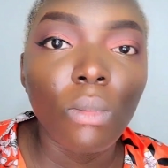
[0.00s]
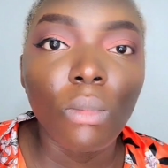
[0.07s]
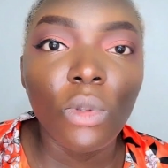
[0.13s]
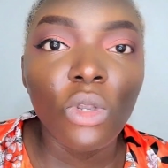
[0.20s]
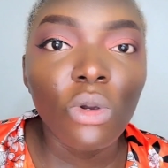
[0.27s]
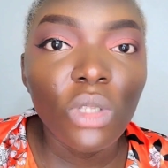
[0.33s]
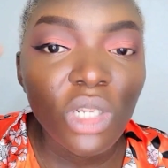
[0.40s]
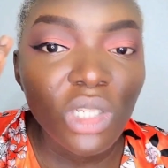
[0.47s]

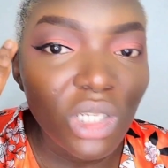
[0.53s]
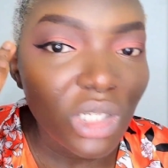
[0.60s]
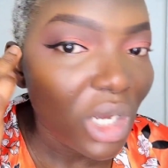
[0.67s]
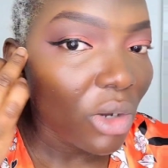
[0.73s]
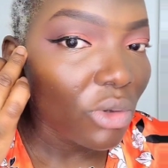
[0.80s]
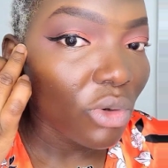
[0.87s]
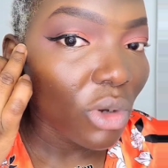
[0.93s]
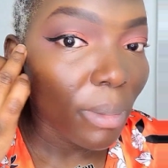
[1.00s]
So this is
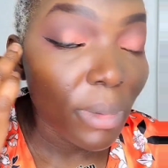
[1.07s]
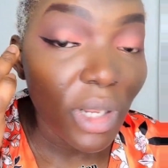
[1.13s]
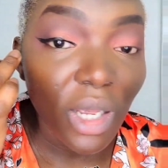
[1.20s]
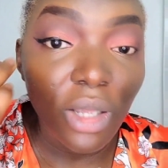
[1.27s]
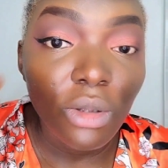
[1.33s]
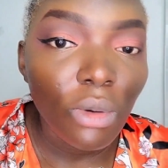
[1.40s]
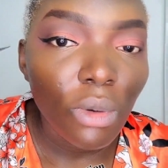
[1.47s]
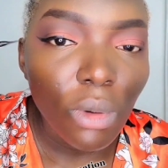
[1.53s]
how you apply
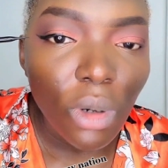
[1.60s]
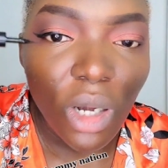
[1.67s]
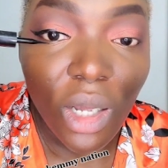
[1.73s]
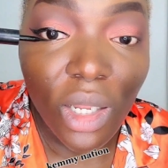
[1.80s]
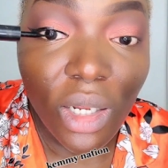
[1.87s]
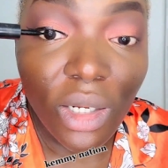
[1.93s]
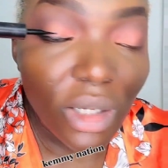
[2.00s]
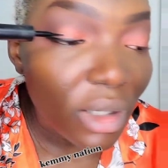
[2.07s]
your
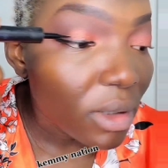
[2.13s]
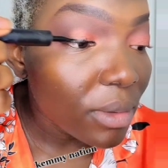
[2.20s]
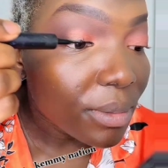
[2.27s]
eyeliner.